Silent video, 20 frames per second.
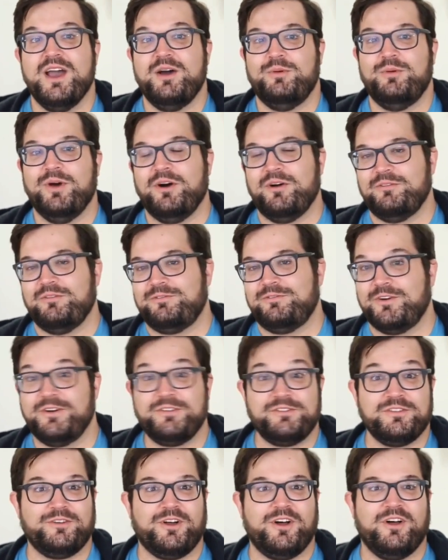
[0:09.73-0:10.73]
Well,
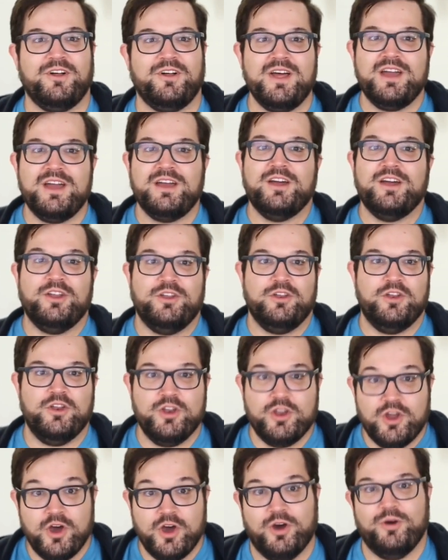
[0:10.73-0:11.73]
first of all,
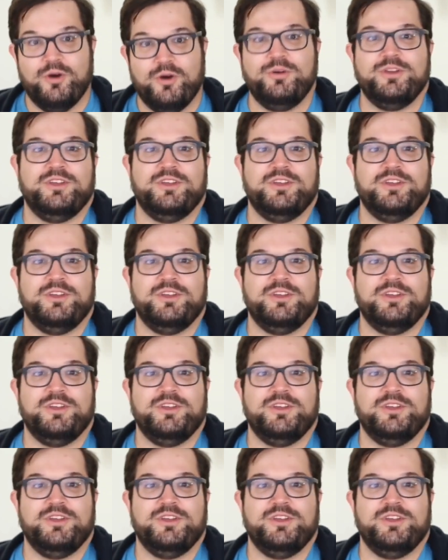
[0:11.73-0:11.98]
no.